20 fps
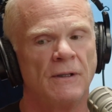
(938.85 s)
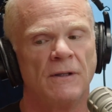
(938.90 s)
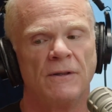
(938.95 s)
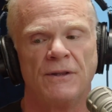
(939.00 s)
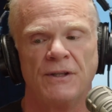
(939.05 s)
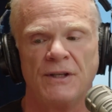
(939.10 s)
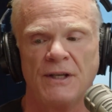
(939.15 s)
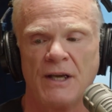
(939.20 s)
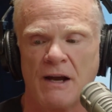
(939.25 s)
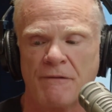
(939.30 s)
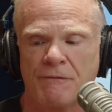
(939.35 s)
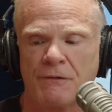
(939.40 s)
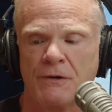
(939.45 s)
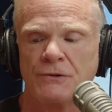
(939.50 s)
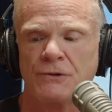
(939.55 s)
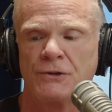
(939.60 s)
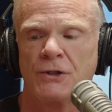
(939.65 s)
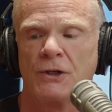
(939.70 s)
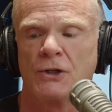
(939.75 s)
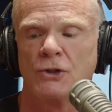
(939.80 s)
The
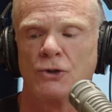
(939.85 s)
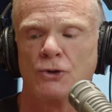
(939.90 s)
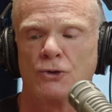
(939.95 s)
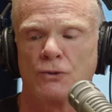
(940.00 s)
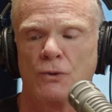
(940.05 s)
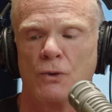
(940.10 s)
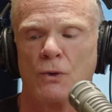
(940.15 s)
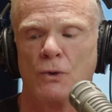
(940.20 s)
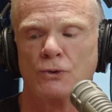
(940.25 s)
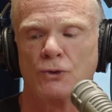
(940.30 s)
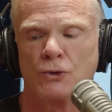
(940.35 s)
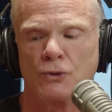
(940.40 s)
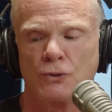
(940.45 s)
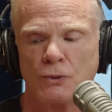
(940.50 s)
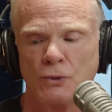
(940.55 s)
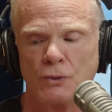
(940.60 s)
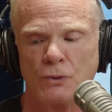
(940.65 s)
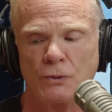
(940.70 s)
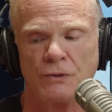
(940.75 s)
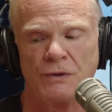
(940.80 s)
effort to control
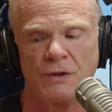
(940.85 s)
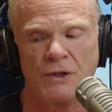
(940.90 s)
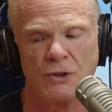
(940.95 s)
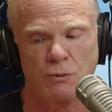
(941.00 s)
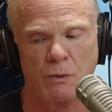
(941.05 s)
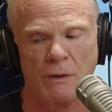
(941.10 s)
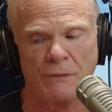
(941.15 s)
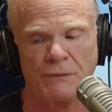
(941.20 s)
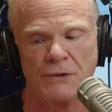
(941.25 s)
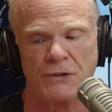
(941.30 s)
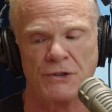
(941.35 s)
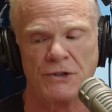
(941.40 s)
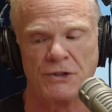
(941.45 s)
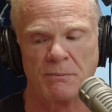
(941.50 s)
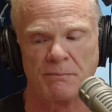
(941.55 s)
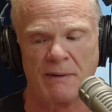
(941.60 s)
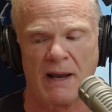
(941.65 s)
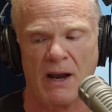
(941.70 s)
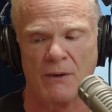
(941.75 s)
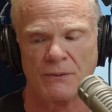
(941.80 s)
truth is what this is
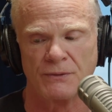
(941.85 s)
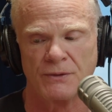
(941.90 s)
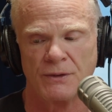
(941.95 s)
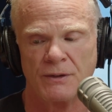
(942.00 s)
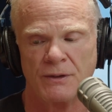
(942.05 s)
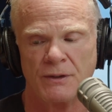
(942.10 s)
about.